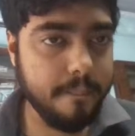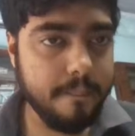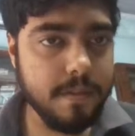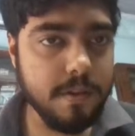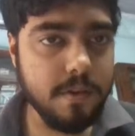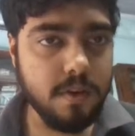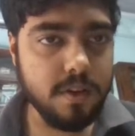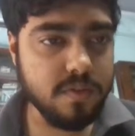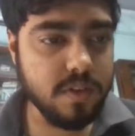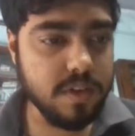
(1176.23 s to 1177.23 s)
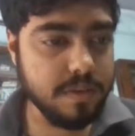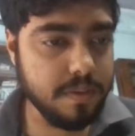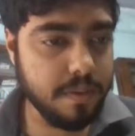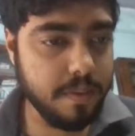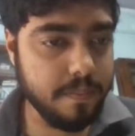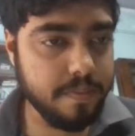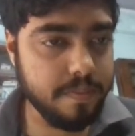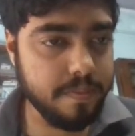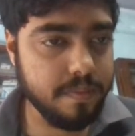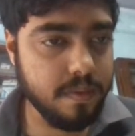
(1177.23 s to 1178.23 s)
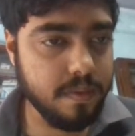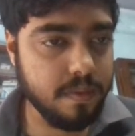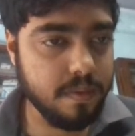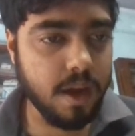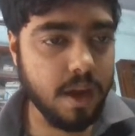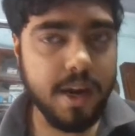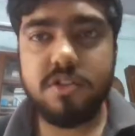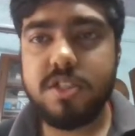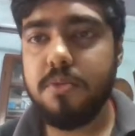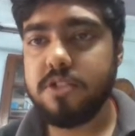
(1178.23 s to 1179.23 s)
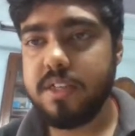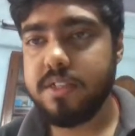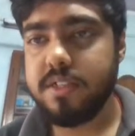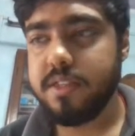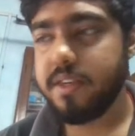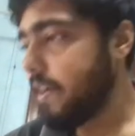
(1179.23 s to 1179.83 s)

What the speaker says: Oh, not this one. Yeah, it was W, X, Y, Z, right?